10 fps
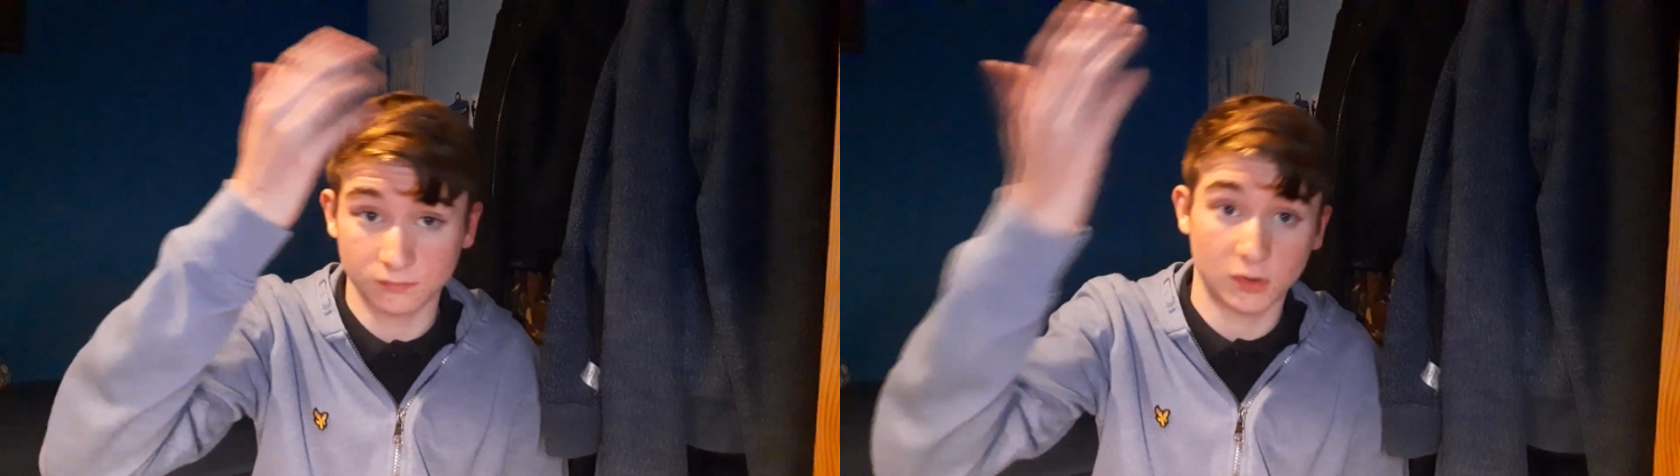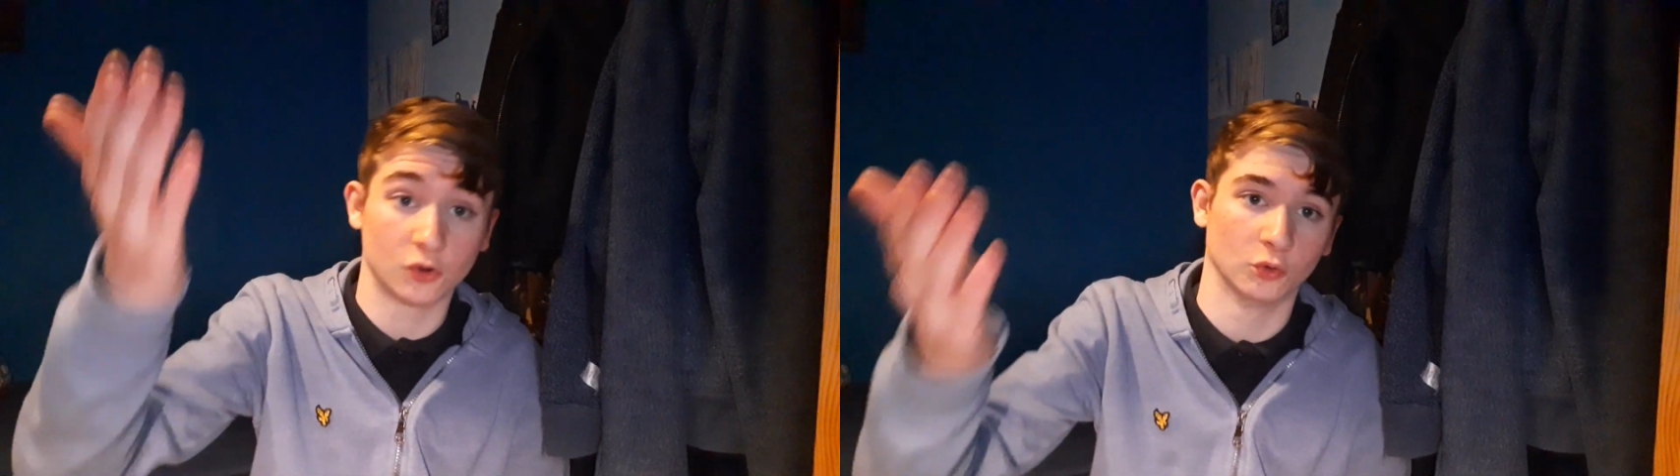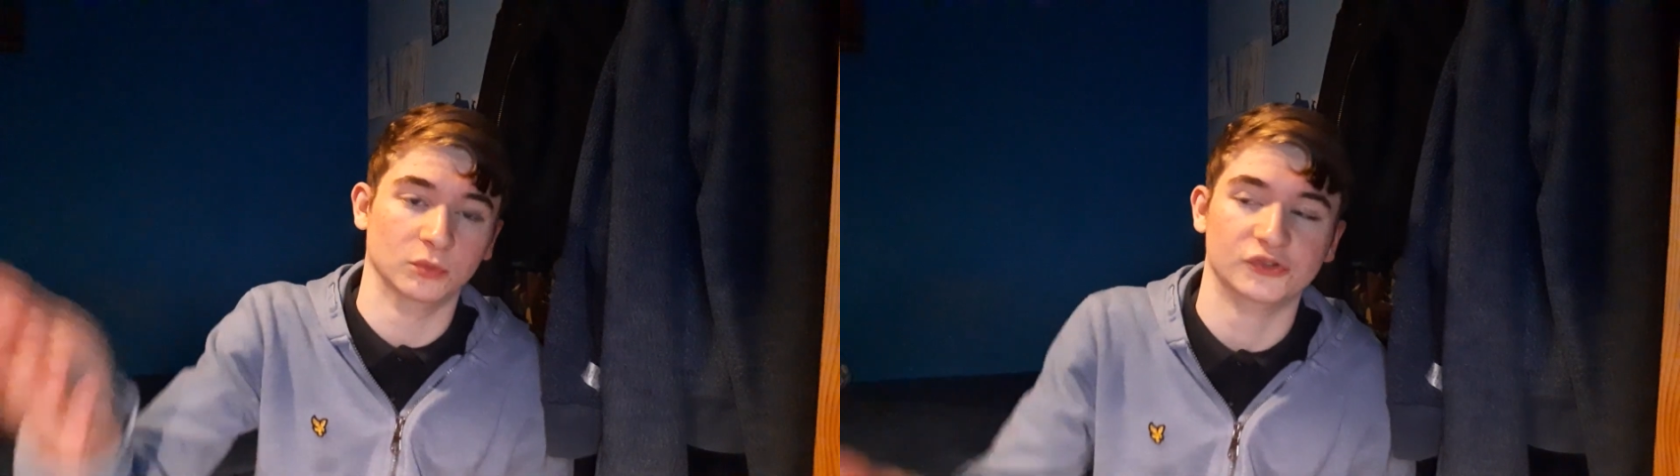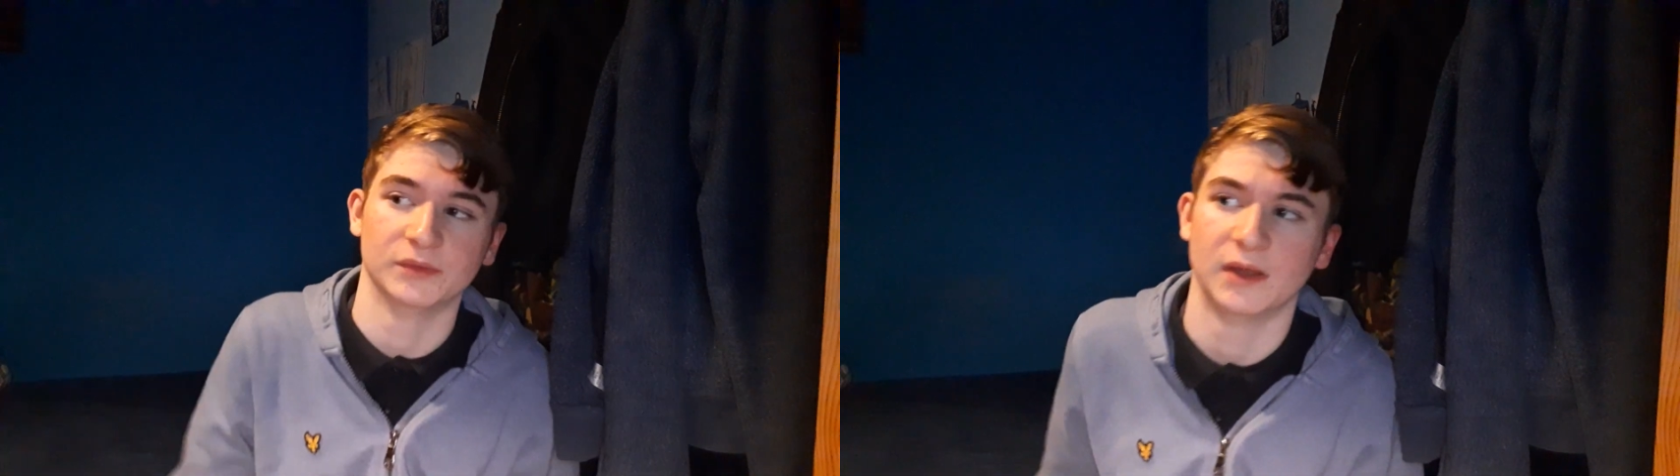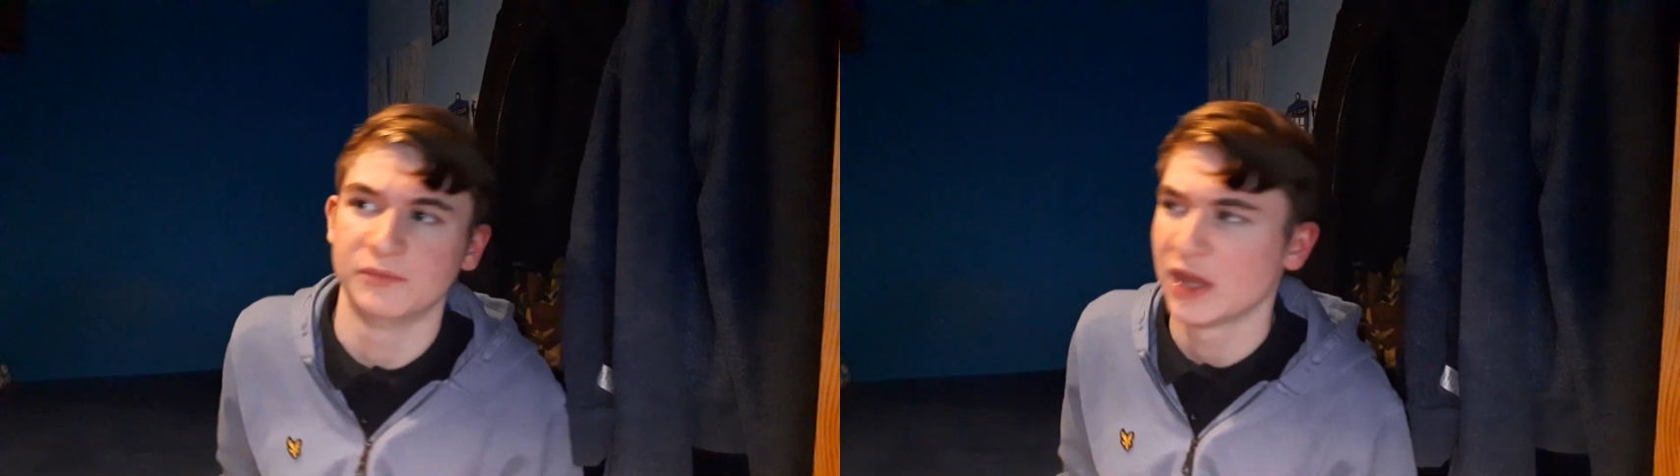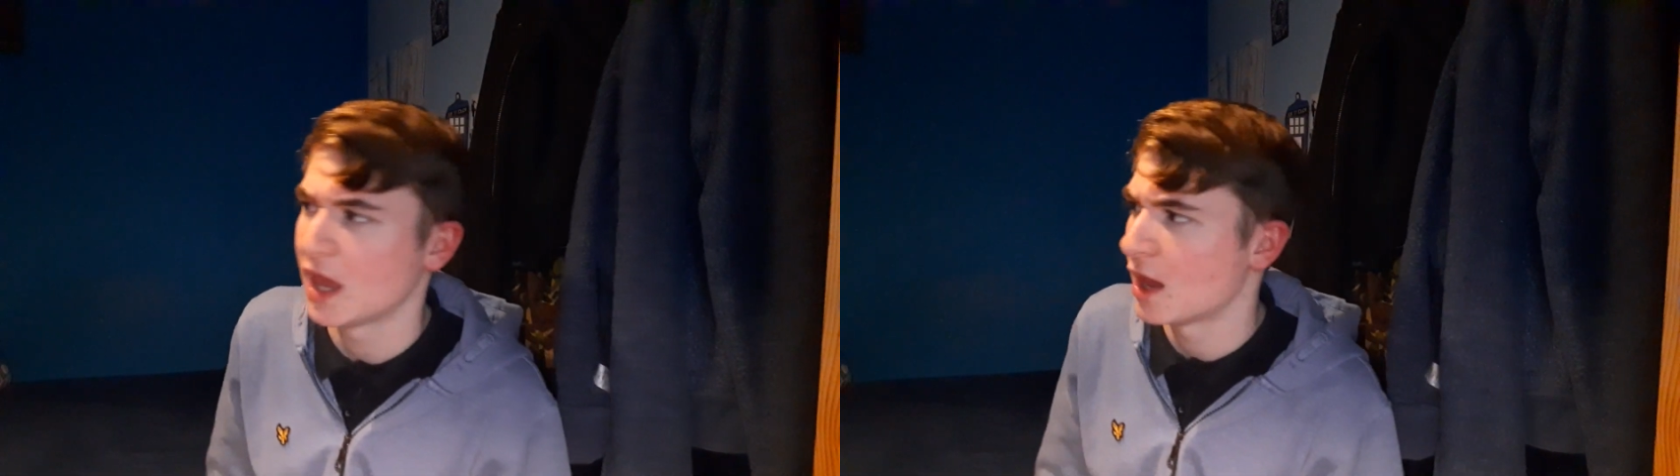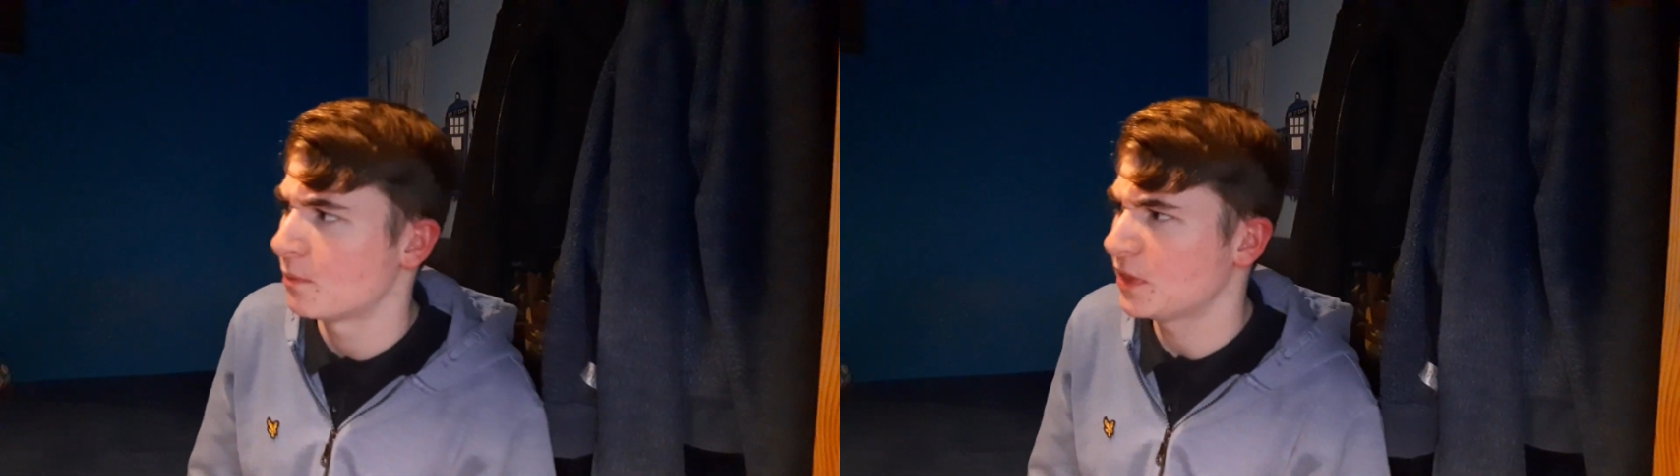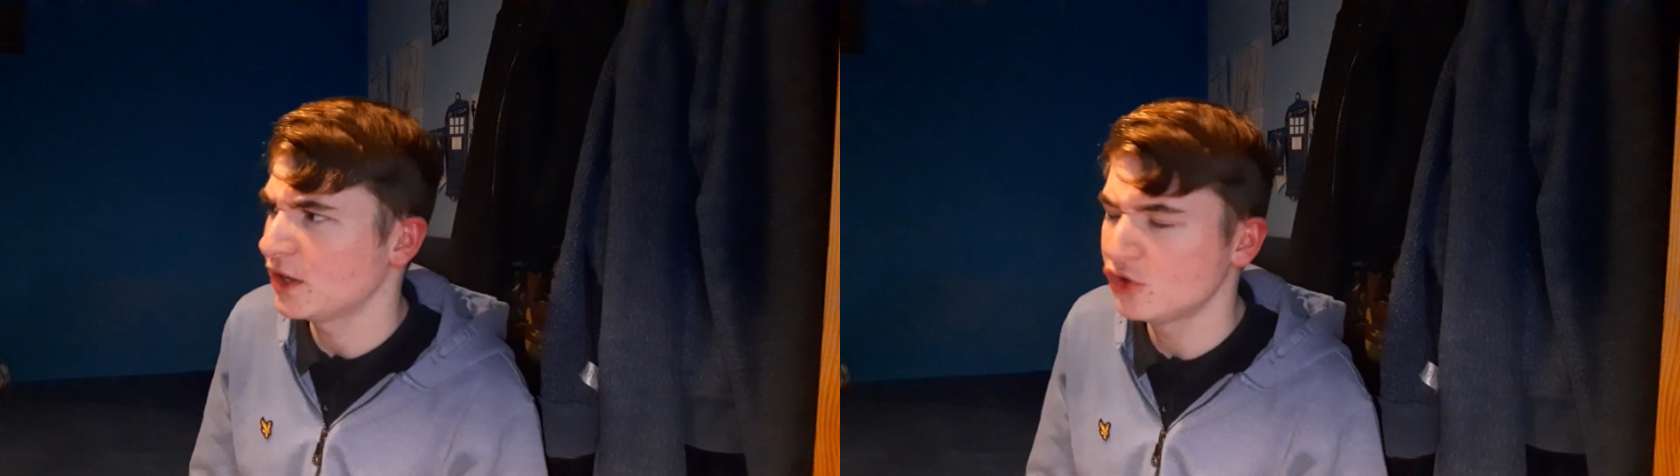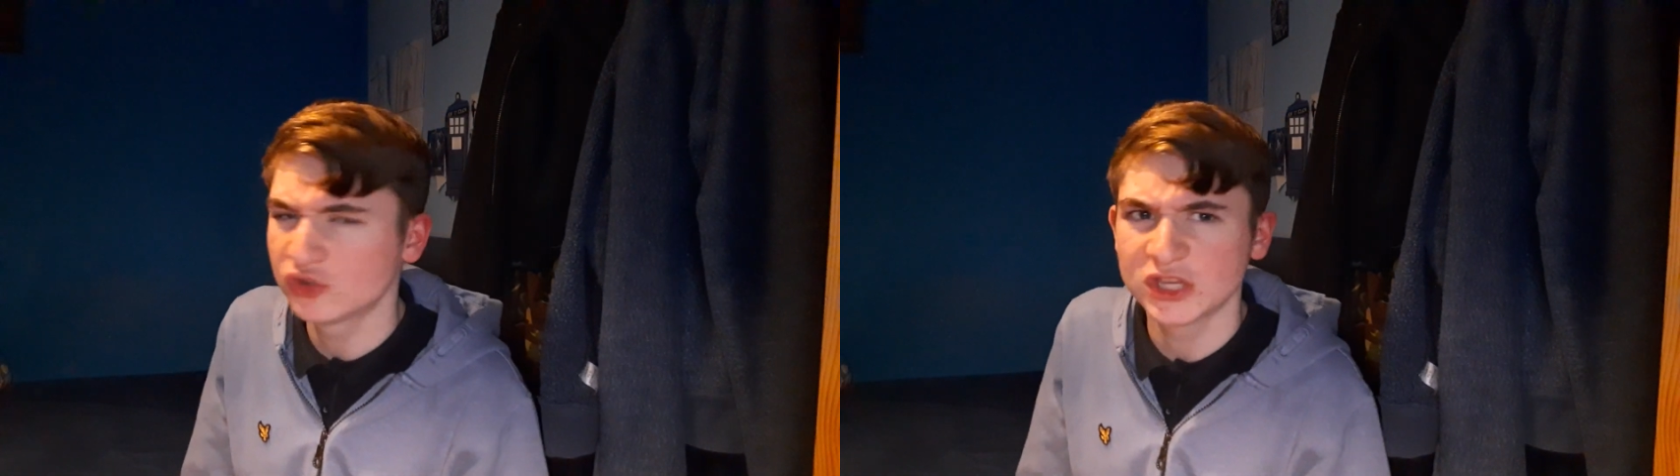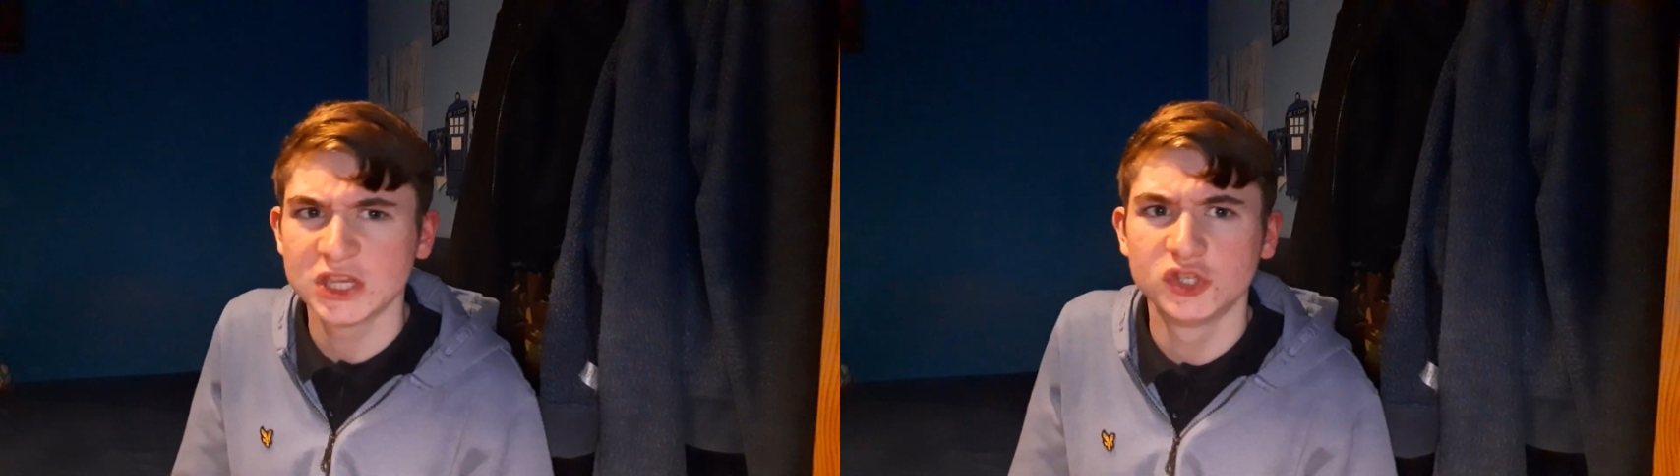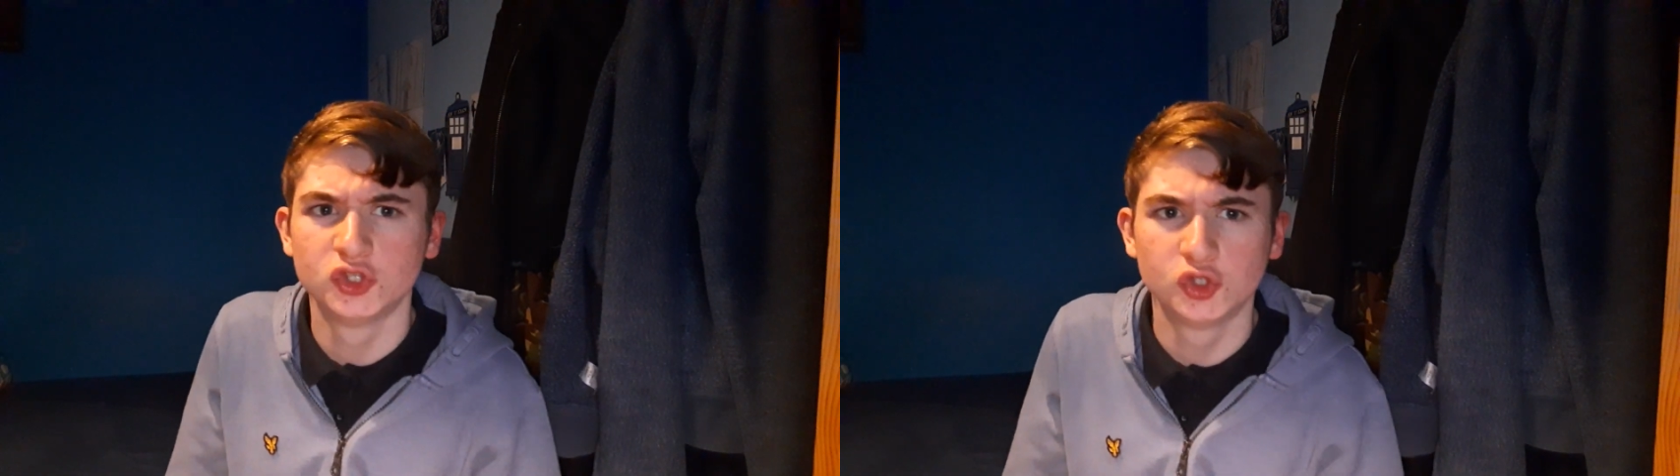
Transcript: horrible sometimes, but then you see